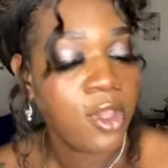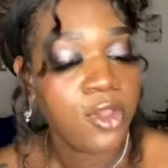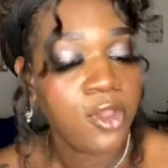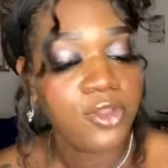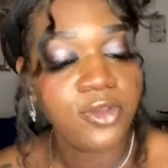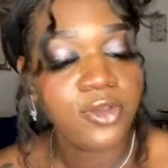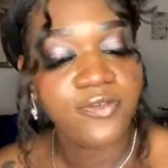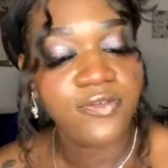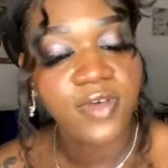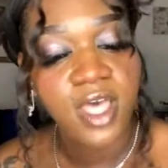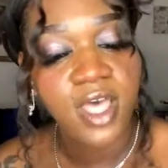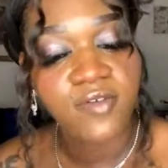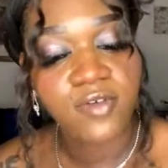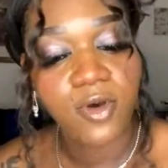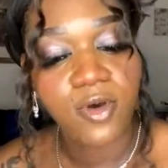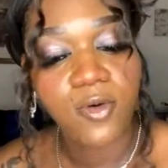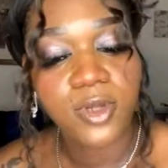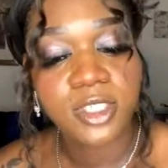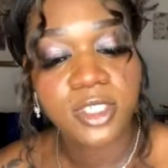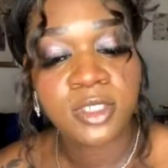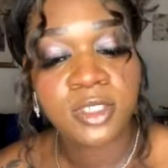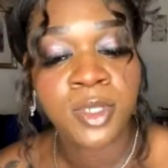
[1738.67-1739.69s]
You're forever
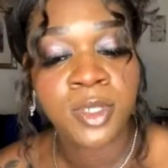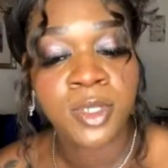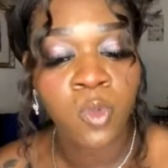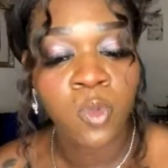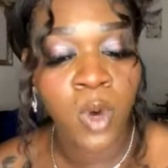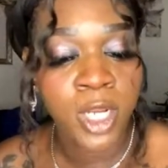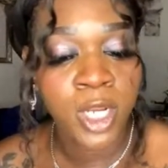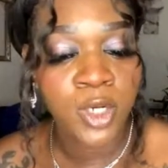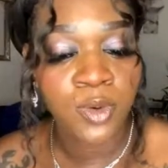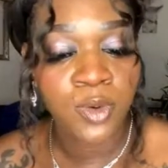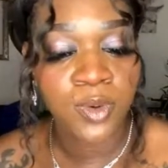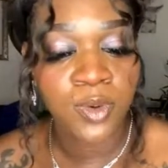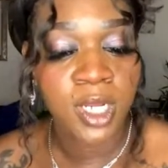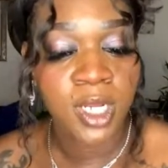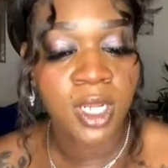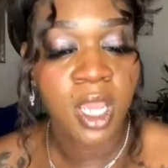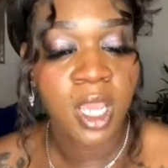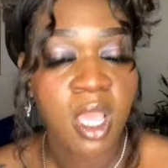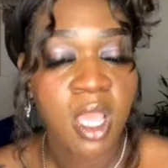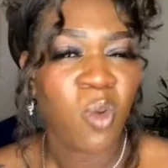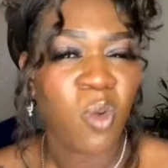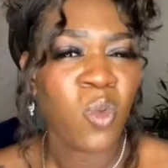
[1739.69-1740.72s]
going to be wondering,
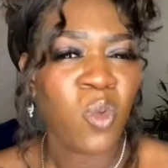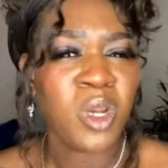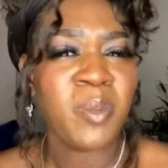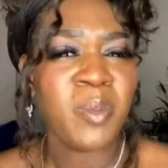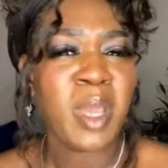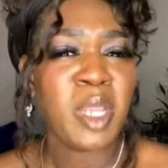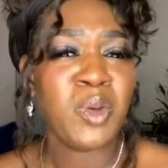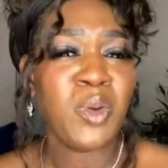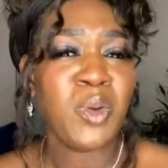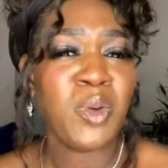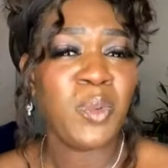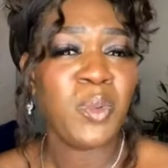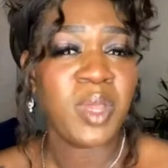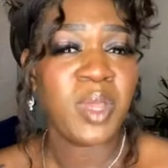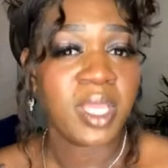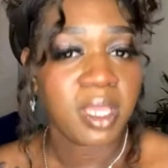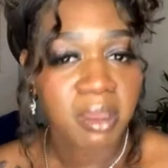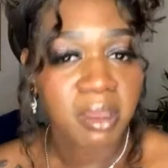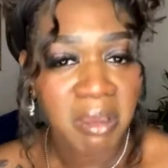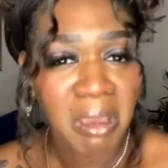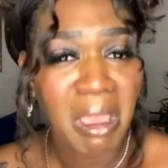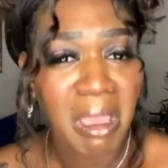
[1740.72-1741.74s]
what am I
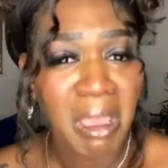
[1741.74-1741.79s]
doing?